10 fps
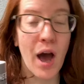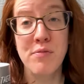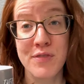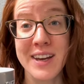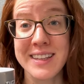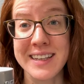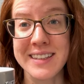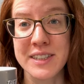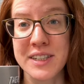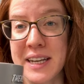I'm failing,
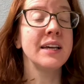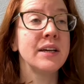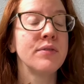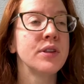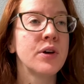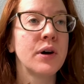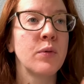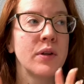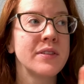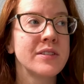clearly. Even though I
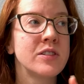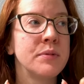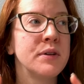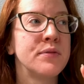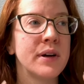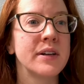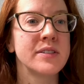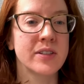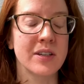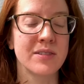want this to be a very
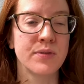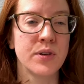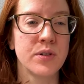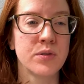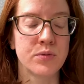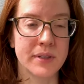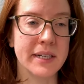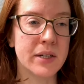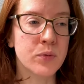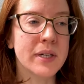successful
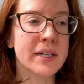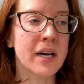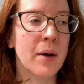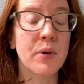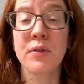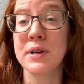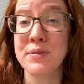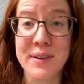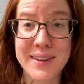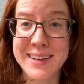reading week, I'm already
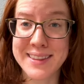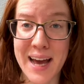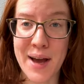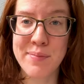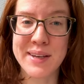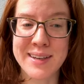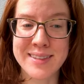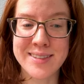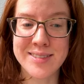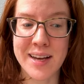failing at that
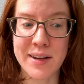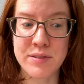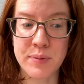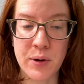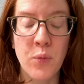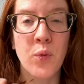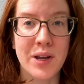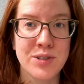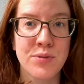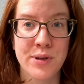because I've spent way
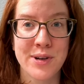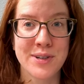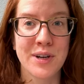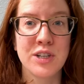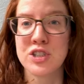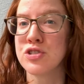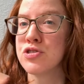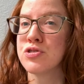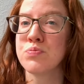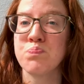too long
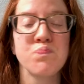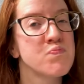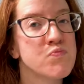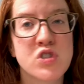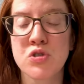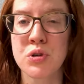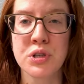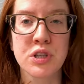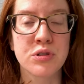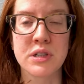just
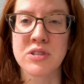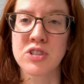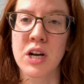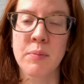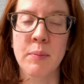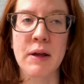scrolling through Instagram on my